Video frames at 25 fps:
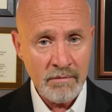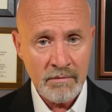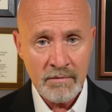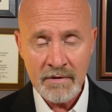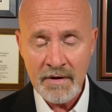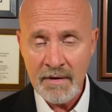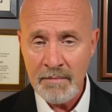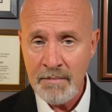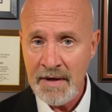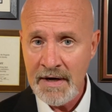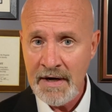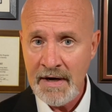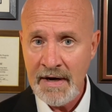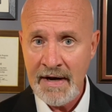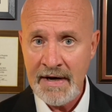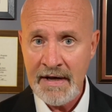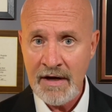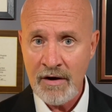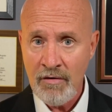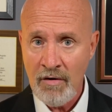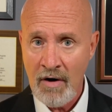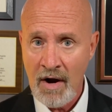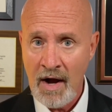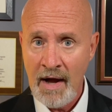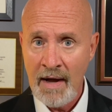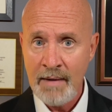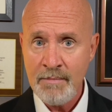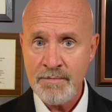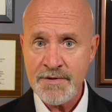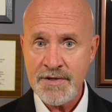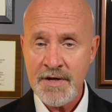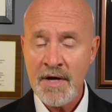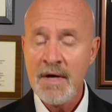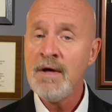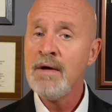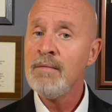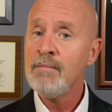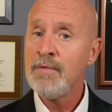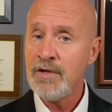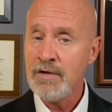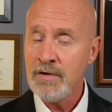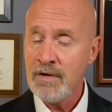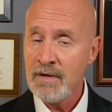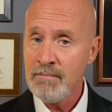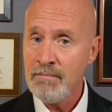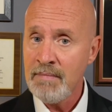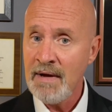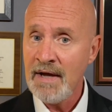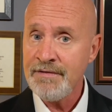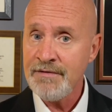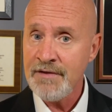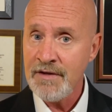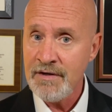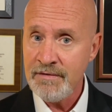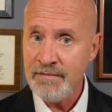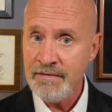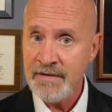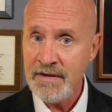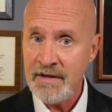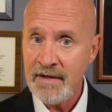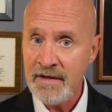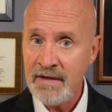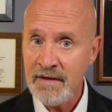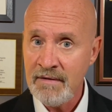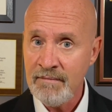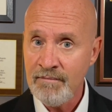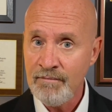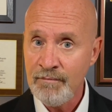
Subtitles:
committed any crimes, but you can bet that the